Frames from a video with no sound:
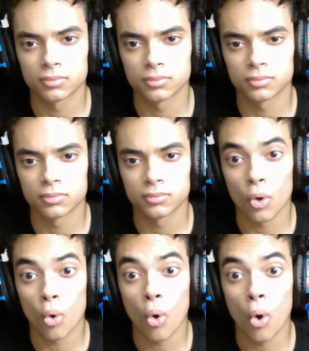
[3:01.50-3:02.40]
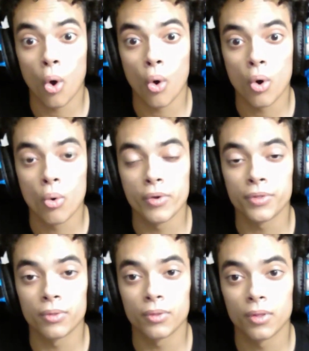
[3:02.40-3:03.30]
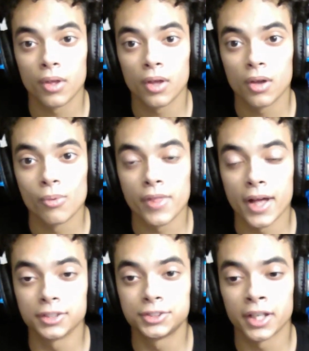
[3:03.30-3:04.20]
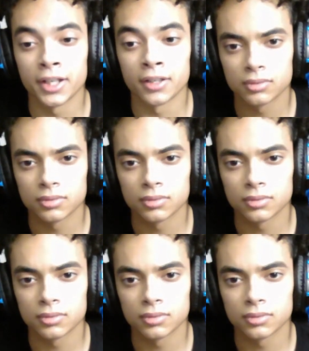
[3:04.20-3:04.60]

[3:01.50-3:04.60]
You have one minute. With, with LJ.